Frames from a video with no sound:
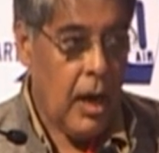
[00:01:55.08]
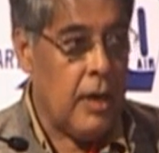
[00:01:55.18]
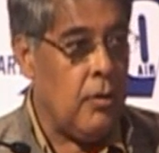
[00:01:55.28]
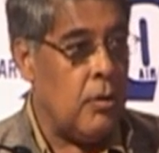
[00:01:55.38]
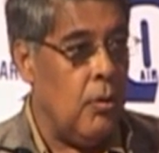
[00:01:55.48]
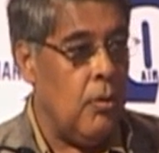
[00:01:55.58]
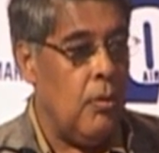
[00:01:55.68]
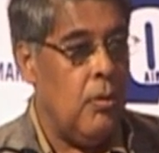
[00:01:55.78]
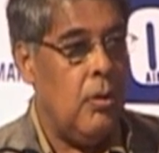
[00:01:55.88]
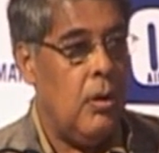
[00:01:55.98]
I don't
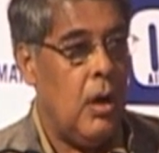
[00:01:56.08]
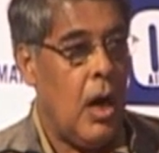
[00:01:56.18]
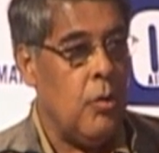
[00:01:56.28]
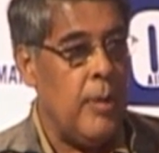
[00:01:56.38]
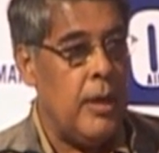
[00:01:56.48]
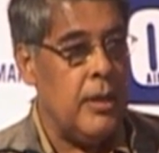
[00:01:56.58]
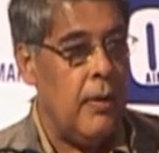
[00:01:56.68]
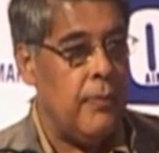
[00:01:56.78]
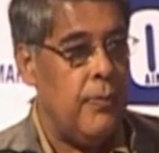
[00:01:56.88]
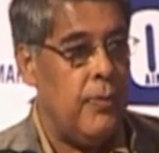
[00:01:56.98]
know how many
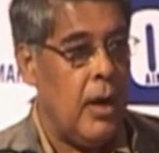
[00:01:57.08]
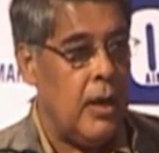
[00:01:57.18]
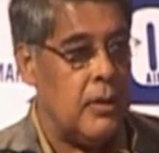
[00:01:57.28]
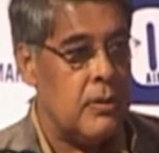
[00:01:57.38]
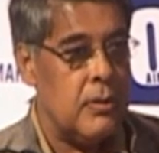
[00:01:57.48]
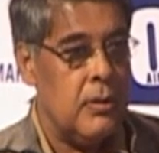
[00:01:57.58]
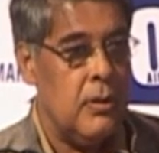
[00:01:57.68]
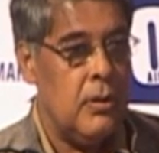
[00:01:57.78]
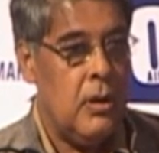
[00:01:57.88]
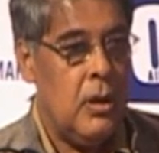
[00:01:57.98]
of us
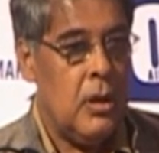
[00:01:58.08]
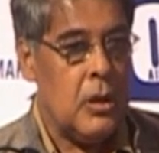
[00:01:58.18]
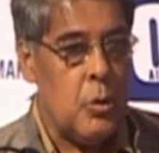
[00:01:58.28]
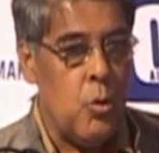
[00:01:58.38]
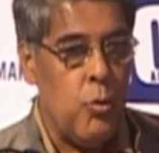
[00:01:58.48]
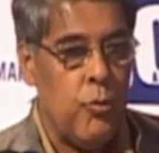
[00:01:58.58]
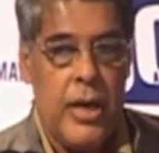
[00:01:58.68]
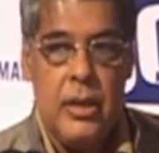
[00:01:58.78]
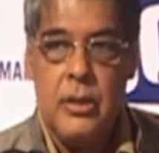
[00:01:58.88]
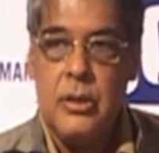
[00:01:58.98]
do
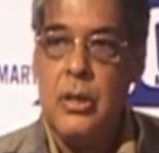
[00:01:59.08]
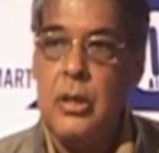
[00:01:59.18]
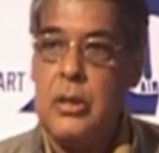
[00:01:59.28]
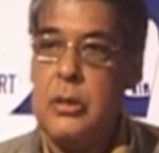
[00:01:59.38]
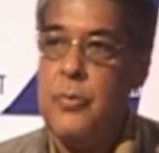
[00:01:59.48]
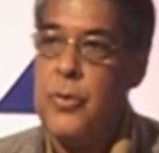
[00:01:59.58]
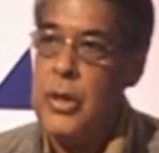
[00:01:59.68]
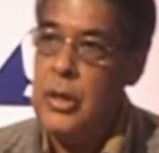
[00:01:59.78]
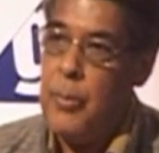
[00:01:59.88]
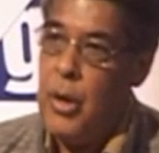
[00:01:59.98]
very seriously
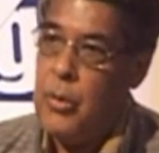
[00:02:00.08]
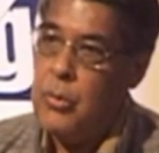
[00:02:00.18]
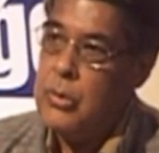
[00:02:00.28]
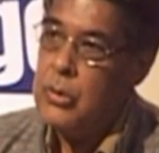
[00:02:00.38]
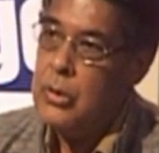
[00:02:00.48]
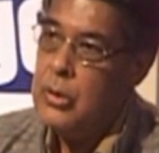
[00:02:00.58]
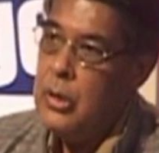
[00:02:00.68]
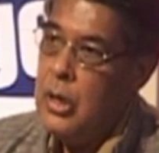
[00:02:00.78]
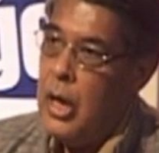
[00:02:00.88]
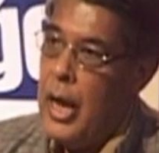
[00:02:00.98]
feel about
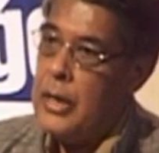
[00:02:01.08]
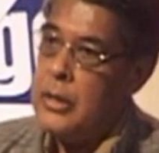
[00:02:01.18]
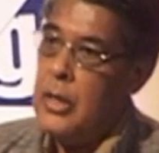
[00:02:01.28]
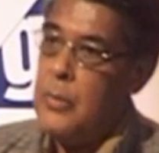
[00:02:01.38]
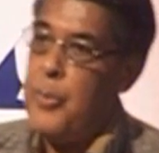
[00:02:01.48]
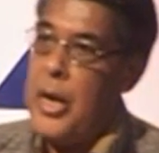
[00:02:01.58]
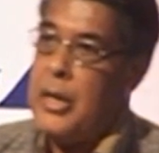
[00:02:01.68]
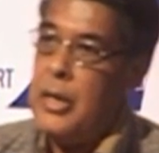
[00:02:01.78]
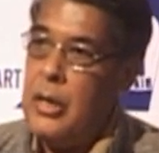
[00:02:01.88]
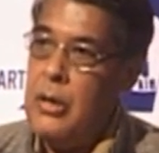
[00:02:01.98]
another
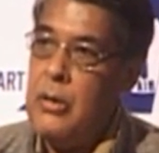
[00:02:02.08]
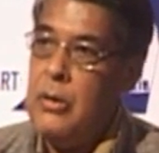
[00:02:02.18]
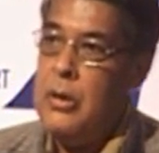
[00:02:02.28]
parallel,